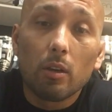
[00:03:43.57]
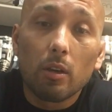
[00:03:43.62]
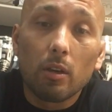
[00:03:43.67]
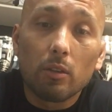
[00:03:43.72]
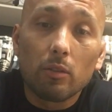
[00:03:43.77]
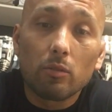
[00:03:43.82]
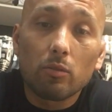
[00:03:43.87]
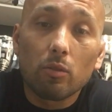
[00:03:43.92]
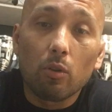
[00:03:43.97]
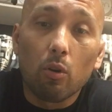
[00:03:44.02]

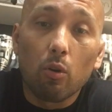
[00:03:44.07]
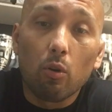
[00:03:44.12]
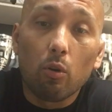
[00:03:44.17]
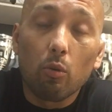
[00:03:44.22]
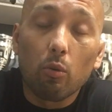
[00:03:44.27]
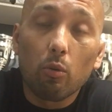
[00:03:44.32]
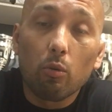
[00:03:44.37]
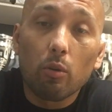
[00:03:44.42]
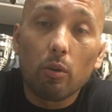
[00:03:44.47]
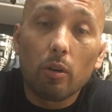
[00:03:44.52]
And
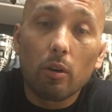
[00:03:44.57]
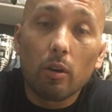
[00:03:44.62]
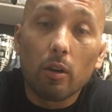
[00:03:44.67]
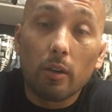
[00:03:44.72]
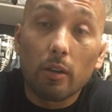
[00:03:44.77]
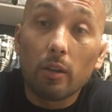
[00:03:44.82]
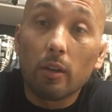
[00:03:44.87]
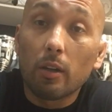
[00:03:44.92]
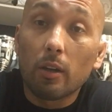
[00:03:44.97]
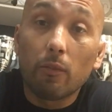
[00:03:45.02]
so
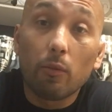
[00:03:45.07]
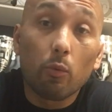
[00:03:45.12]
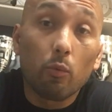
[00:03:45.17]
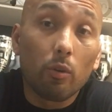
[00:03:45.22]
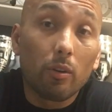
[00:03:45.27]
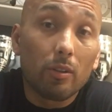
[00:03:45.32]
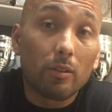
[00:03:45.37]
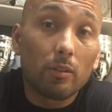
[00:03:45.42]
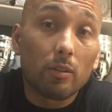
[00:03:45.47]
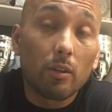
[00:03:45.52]
again,
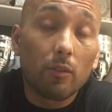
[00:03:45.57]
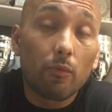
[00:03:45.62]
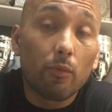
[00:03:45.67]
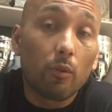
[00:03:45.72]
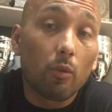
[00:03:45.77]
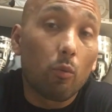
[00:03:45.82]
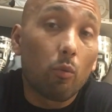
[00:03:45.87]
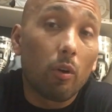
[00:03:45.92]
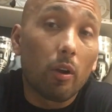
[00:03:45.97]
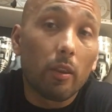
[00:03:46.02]
everyone is
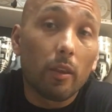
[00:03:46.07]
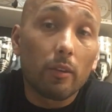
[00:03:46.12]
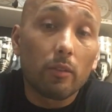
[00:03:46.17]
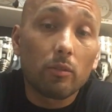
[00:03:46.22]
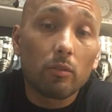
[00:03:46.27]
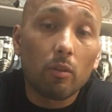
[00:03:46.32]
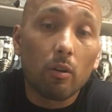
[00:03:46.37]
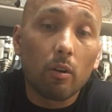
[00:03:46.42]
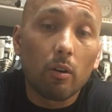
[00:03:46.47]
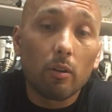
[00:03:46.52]
different on why they
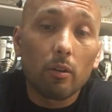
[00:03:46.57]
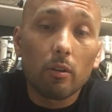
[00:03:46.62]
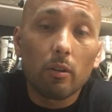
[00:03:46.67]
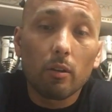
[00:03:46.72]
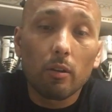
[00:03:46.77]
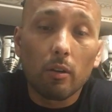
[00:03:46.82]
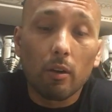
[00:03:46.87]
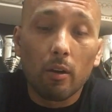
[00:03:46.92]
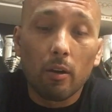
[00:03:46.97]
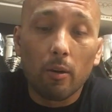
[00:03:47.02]
start.
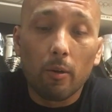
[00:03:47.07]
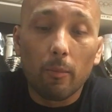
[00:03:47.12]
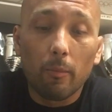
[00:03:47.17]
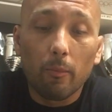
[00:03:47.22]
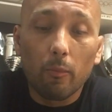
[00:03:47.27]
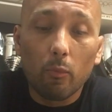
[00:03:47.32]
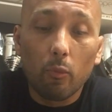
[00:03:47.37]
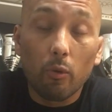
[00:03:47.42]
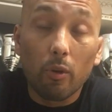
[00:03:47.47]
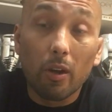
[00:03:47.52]

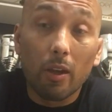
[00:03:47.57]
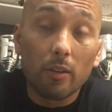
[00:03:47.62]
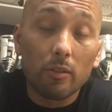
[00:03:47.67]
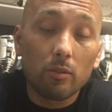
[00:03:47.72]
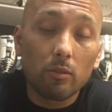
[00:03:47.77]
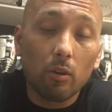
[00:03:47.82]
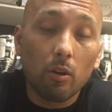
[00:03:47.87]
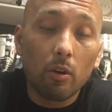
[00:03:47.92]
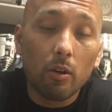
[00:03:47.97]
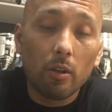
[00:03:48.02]
When I
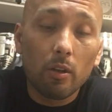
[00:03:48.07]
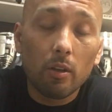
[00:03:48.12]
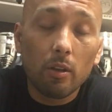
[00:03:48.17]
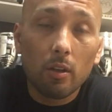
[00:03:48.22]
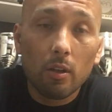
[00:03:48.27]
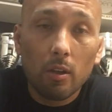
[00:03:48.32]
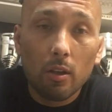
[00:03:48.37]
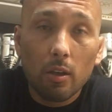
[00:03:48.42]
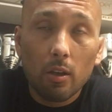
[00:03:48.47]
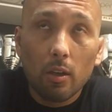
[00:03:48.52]
started,
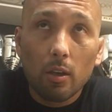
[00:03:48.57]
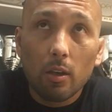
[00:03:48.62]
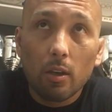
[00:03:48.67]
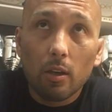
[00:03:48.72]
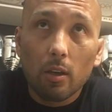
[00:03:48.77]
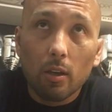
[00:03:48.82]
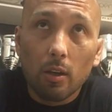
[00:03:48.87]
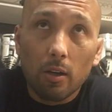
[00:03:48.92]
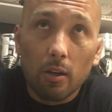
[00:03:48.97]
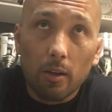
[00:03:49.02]

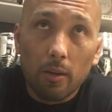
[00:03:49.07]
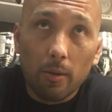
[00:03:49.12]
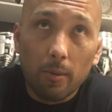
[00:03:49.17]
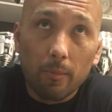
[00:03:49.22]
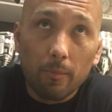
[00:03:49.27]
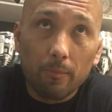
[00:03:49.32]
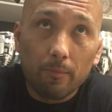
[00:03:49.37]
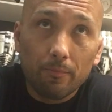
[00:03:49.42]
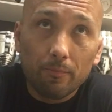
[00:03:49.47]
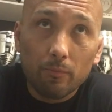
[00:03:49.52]

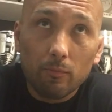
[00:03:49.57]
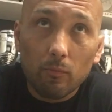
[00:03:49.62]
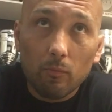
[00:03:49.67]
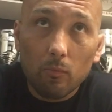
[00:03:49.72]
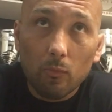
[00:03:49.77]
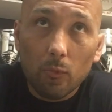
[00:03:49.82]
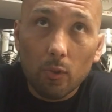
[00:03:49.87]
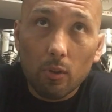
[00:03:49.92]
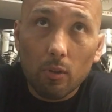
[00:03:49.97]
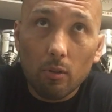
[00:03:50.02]
I
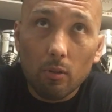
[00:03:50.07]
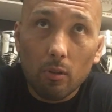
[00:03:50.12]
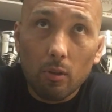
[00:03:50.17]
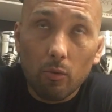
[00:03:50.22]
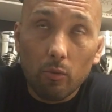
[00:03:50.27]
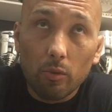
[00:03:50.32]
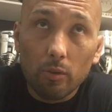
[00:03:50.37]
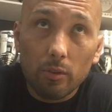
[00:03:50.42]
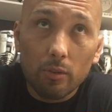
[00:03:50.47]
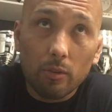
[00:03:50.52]

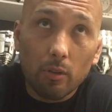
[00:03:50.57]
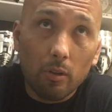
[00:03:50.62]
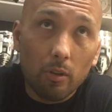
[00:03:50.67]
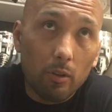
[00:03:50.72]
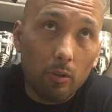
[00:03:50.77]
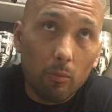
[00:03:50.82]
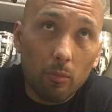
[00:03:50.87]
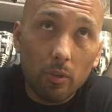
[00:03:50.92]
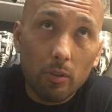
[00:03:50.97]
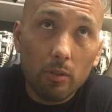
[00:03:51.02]
originally
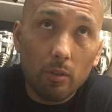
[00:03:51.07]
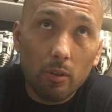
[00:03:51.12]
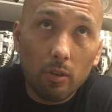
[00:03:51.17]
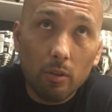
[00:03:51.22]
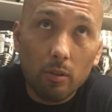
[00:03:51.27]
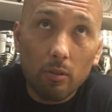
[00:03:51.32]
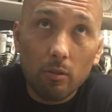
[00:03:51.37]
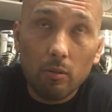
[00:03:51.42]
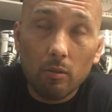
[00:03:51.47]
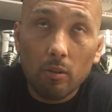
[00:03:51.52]
started in
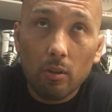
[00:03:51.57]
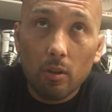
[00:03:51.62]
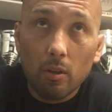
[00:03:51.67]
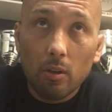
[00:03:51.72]
Michigan,